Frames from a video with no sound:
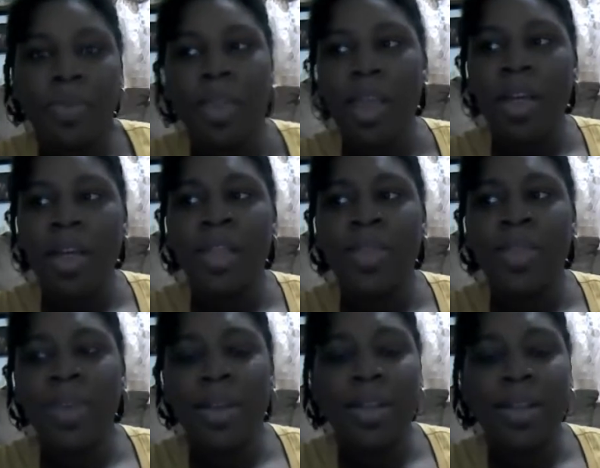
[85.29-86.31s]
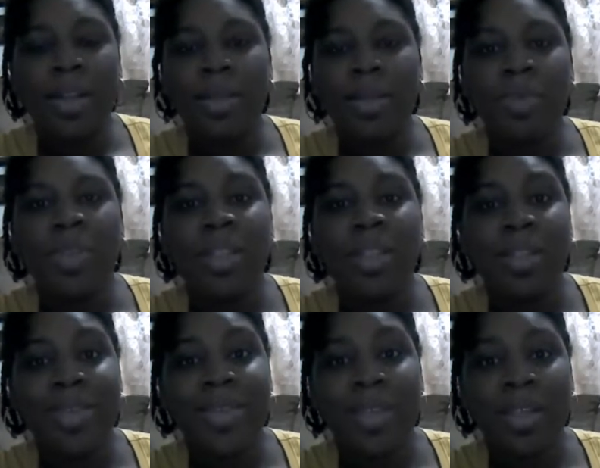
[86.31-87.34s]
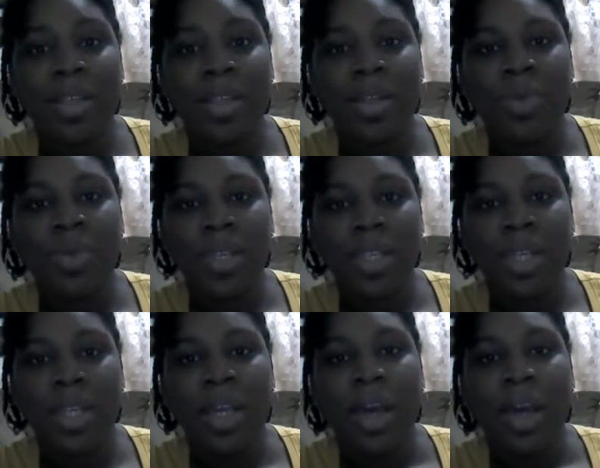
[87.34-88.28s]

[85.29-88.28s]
And this one, most of the lyrics you will see,